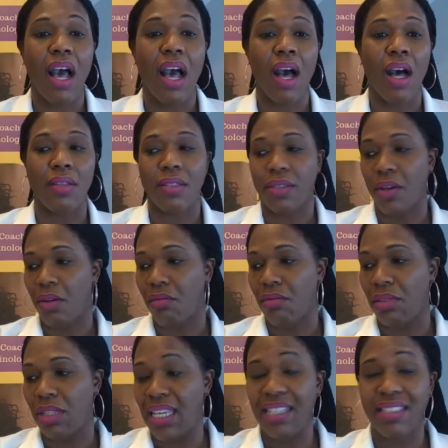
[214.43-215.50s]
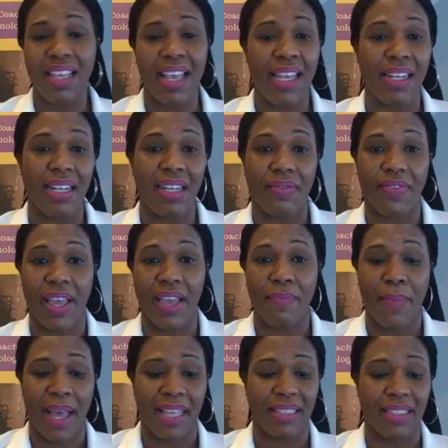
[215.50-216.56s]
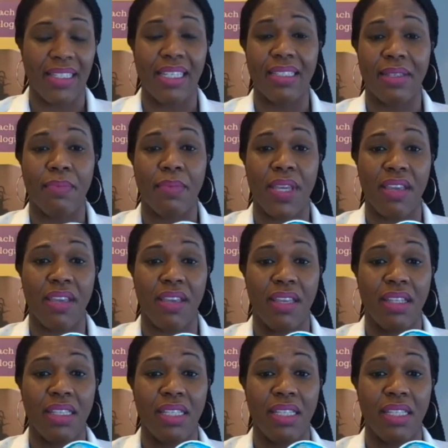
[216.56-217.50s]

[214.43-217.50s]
Also, these N95 masks need to be